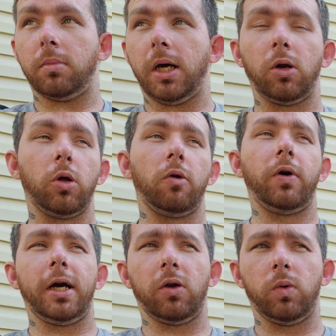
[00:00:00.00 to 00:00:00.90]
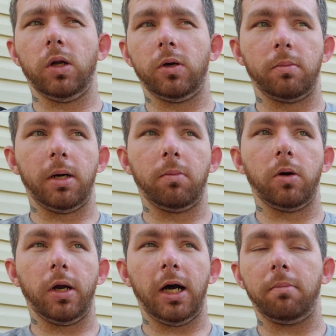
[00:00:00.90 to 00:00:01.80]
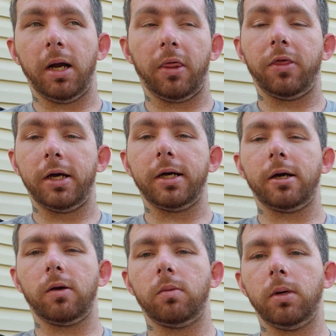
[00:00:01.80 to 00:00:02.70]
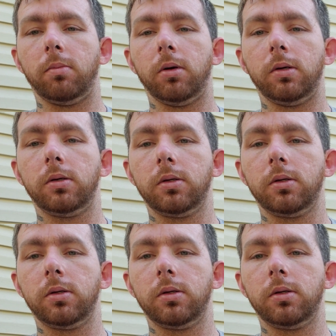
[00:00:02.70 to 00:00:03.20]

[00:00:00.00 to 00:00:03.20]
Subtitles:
I don't know if I can really remember or not, but I think I can remember